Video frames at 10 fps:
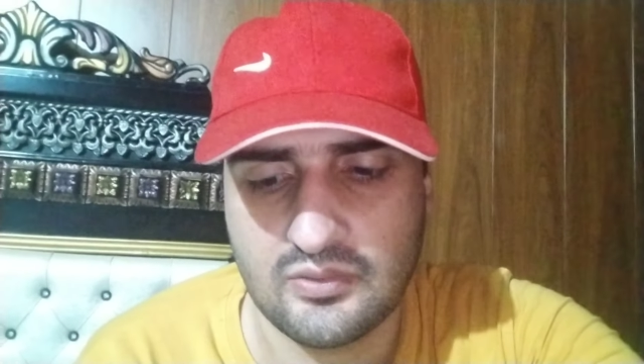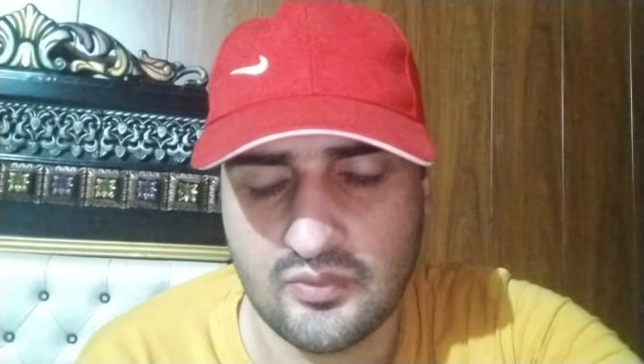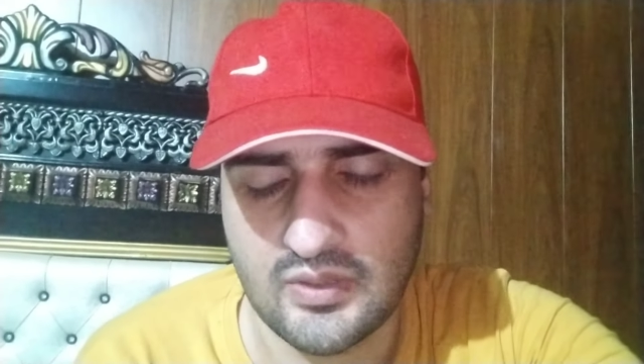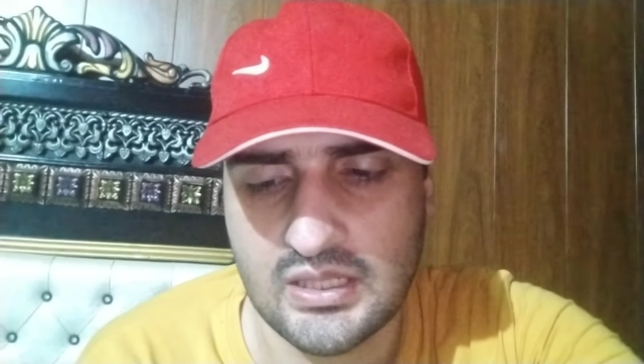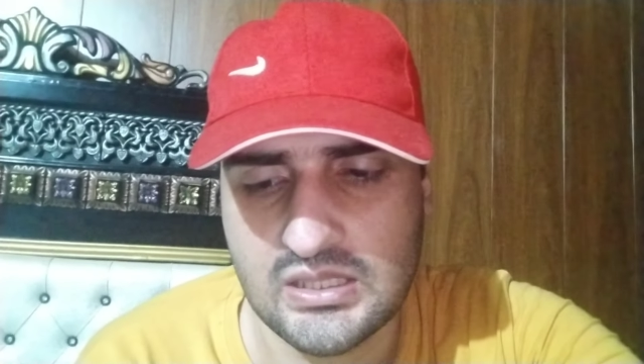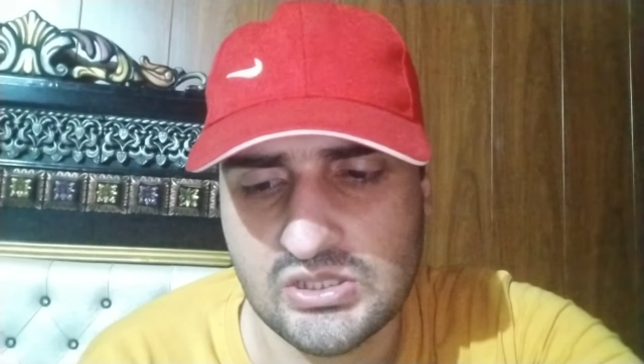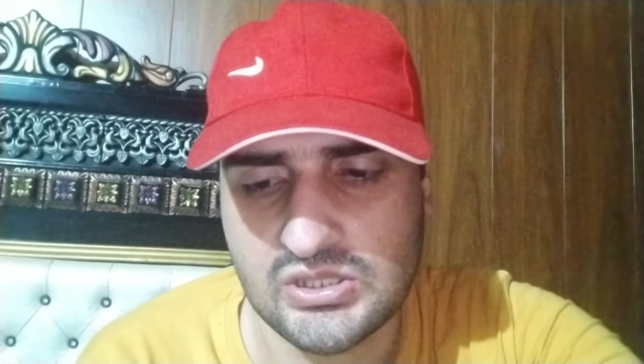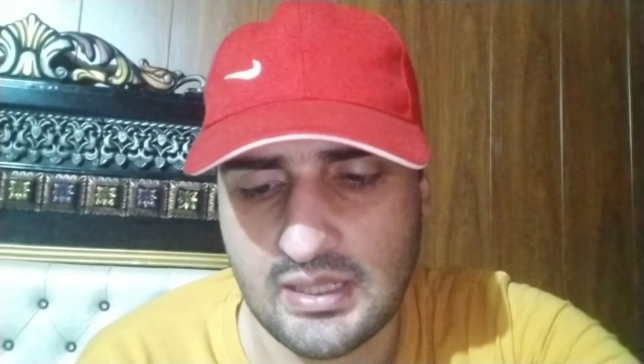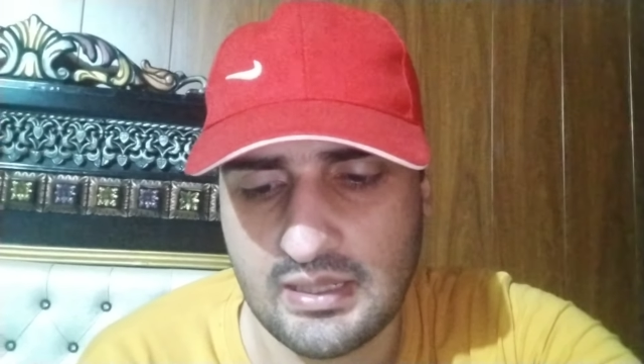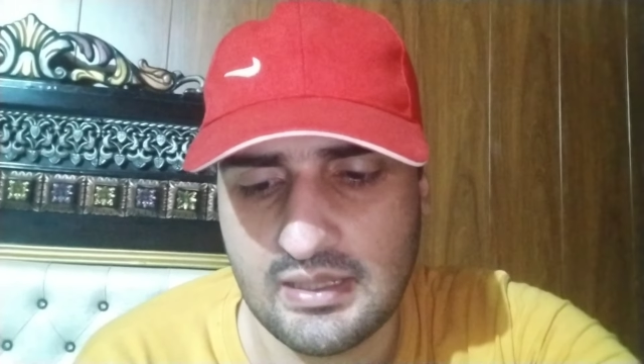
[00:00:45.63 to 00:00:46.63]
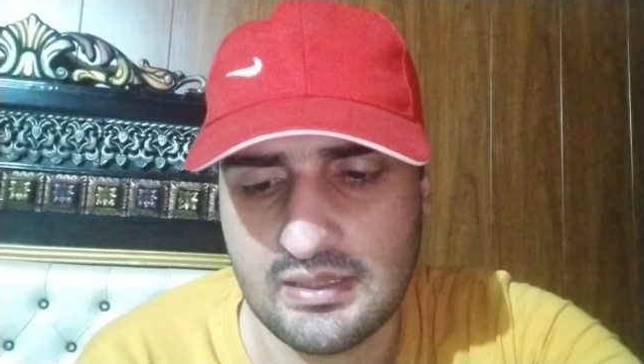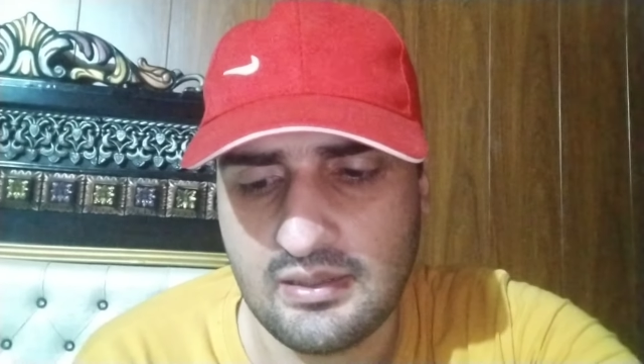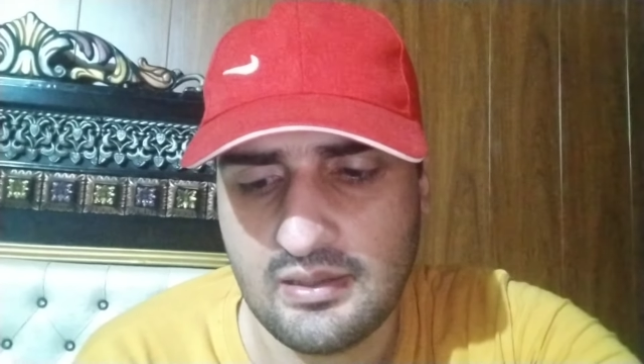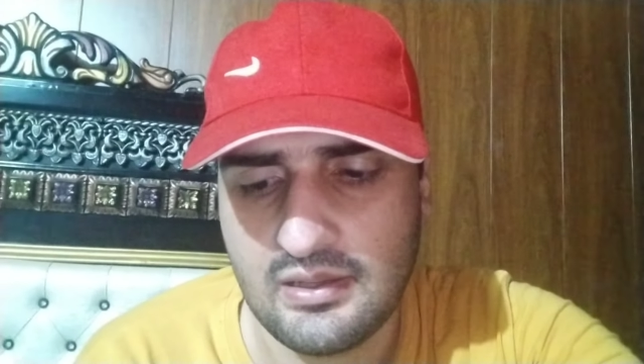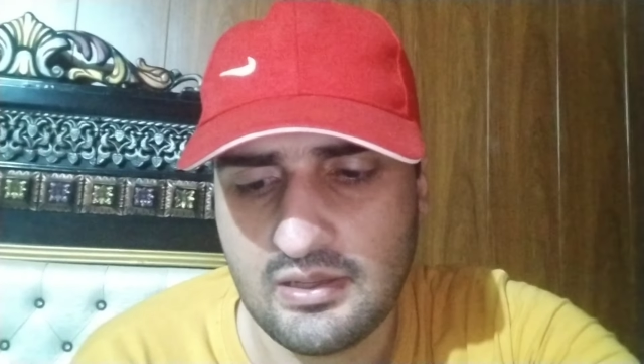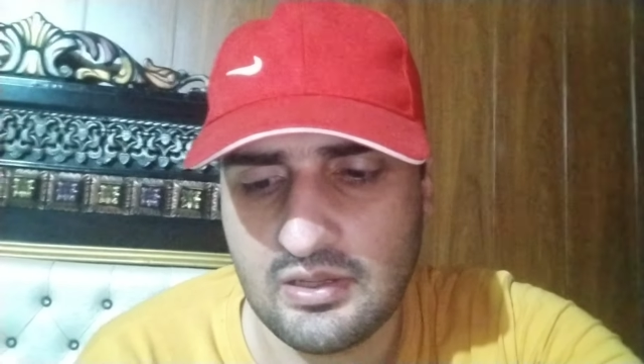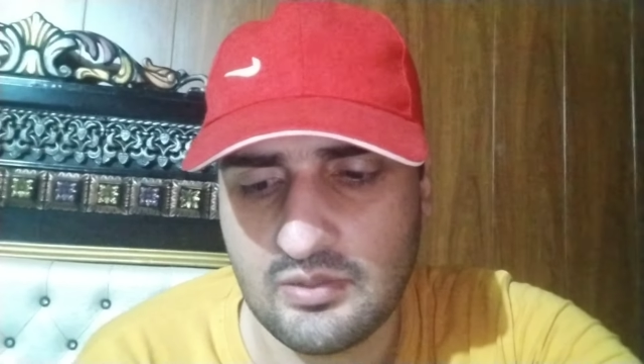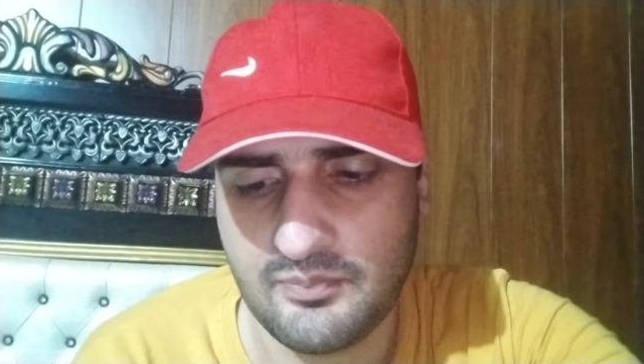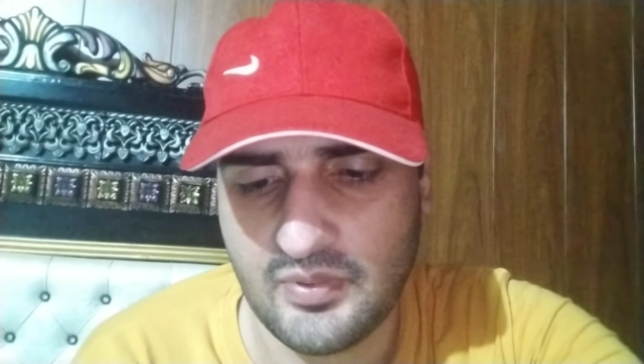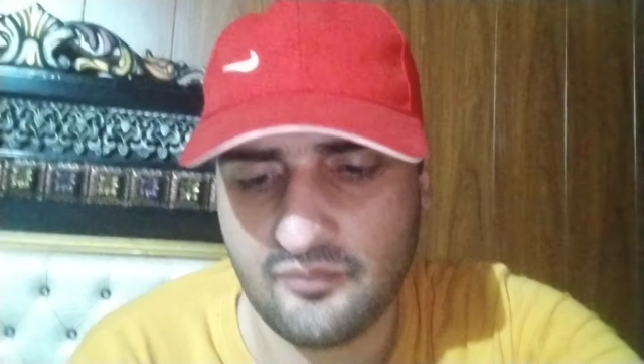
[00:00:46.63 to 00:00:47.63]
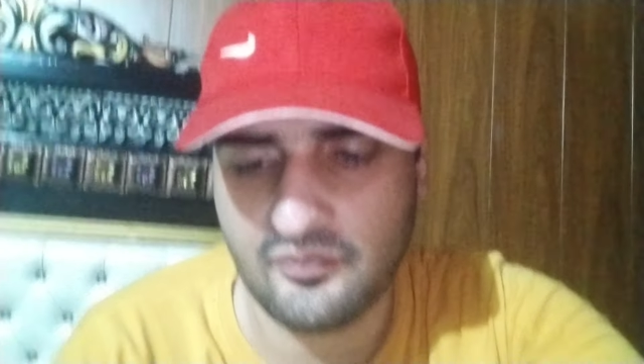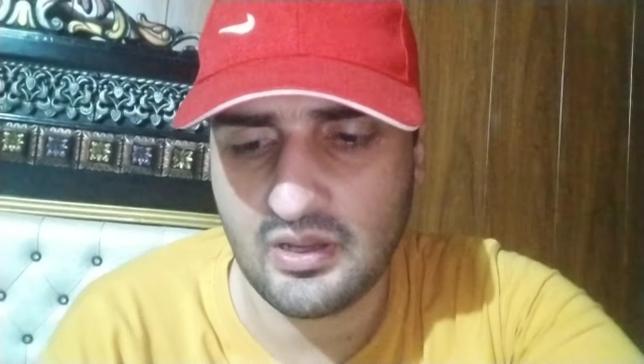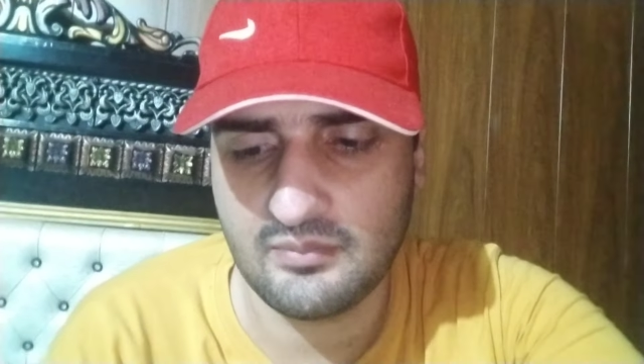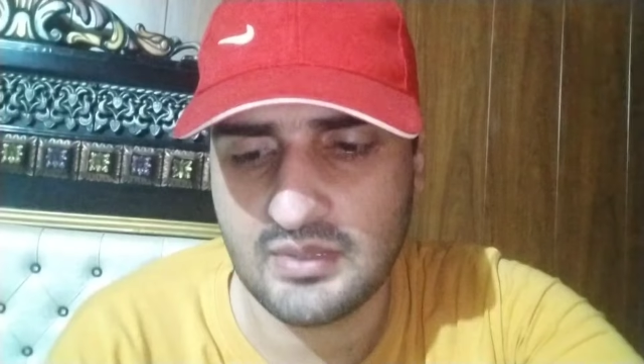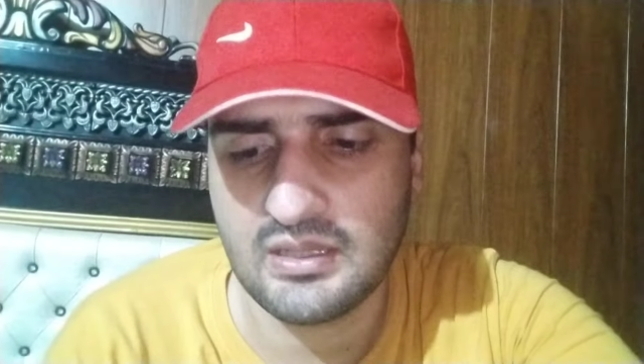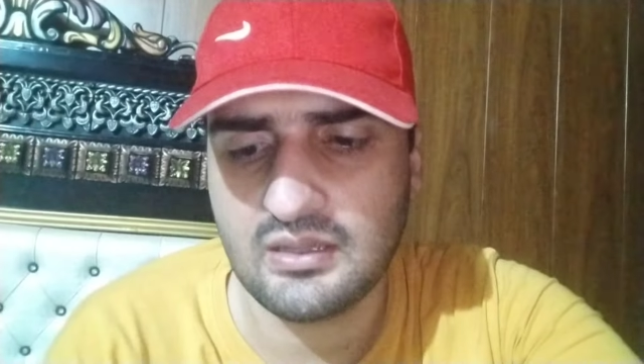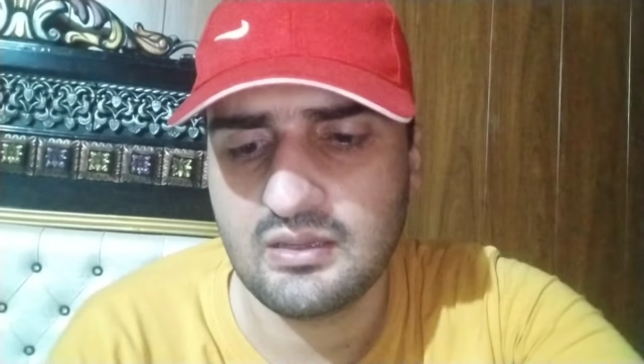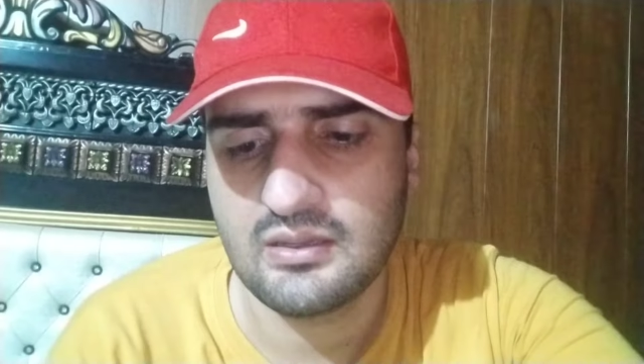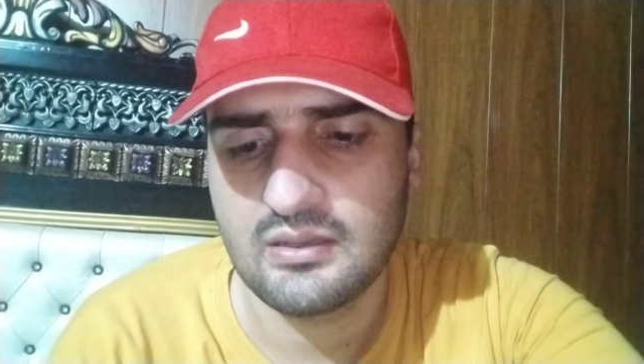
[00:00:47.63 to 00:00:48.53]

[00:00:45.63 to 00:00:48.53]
great, and he performing